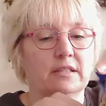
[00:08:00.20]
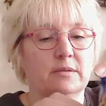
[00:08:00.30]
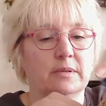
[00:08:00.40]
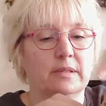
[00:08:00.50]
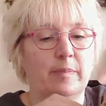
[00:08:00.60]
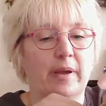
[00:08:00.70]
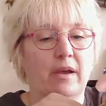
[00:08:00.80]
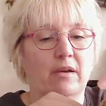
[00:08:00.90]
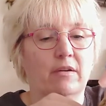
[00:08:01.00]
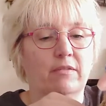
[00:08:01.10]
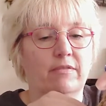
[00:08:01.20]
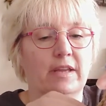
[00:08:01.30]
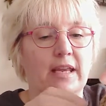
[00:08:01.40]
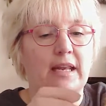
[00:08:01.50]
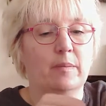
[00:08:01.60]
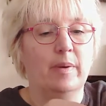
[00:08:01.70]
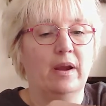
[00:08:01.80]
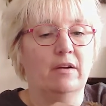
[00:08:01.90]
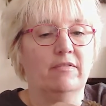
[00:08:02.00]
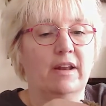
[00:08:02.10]
that's with the power of
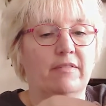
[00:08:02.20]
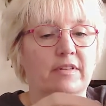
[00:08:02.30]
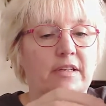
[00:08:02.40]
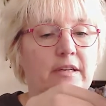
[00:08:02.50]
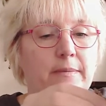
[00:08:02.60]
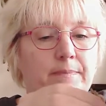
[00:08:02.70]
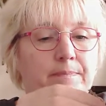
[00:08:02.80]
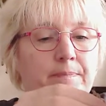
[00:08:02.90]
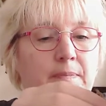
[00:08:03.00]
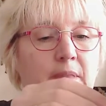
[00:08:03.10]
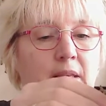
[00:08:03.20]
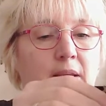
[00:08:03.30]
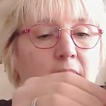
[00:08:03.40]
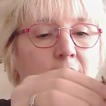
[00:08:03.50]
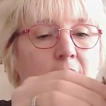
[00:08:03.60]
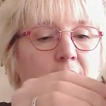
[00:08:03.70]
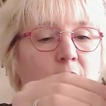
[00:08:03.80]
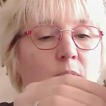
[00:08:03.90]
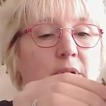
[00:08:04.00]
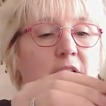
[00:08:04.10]
healing power of lavender,
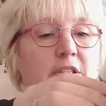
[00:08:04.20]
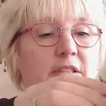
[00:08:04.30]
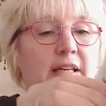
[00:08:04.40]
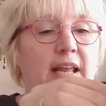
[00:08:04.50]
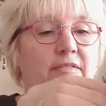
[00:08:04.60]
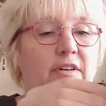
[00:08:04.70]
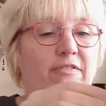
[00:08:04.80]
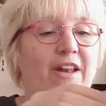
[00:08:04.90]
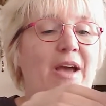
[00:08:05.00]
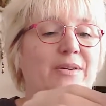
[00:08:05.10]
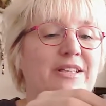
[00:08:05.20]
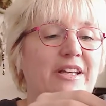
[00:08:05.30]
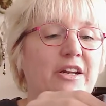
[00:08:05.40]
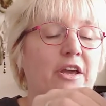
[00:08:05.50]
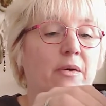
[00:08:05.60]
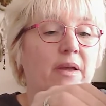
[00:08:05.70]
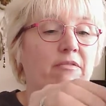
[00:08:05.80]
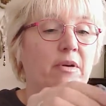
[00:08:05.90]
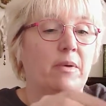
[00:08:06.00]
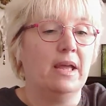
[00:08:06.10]
which the lavender flowers are going to go
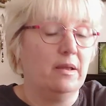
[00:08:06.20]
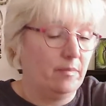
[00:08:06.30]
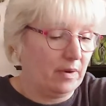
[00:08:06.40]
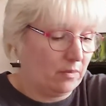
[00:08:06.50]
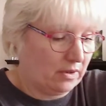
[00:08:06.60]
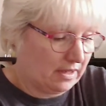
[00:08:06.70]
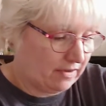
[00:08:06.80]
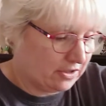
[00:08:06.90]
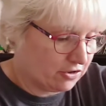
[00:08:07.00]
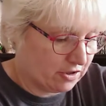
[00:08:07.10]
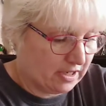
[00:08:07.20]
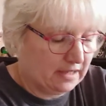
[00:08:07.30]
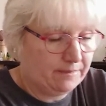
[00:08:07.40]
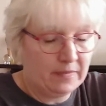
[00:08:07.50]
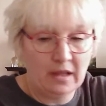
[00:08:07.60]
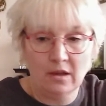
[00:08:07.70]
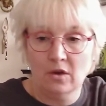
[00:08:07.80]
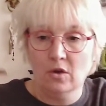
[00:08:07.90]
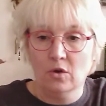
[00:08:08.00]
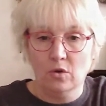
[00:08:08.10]
everywhere, but we'll give it a try.
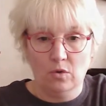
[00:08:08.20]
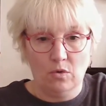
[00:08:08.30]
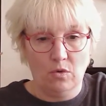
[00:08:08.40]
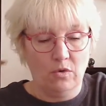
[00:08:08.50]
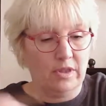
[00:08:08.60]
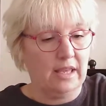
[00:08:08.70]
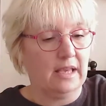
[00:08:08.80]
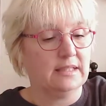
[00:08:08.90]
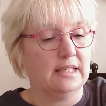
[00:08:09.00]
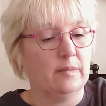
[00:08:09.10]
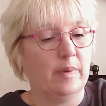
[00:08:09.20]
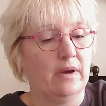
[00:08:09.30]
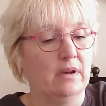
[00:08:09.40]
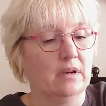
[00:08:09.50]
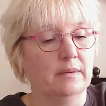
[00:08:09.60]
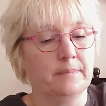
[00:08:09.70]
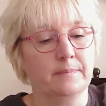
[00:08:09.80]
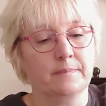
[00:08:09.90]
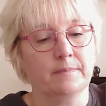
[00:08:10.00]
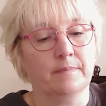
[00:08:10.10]
Or the cassia bark,
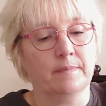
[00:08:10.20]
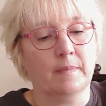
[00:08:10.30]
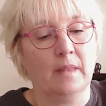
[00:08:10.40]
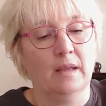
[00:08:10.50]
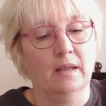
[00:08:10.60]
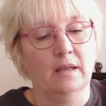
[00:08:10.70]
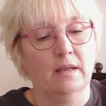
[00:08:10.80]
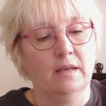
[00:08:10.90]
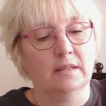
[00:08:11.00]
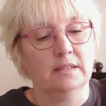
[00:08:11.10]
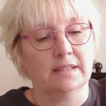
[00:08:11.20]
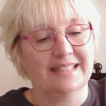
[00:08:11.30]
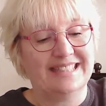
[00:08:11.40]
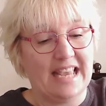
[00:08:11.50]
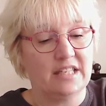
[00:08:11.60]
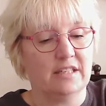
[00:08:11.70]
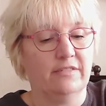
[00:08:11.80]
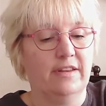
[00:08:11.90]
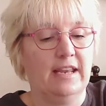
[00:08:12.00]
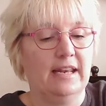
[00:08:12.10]

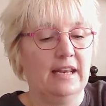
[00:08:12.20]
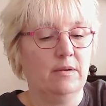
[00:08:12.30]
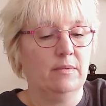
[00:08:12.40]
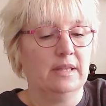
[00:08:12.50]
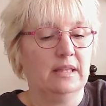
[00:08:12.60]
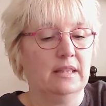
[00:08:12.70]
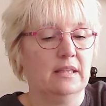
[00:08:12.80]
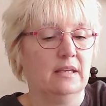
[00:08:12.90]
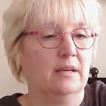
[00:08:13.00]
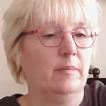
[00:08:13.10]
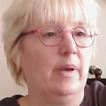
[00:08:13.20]
success of healing with the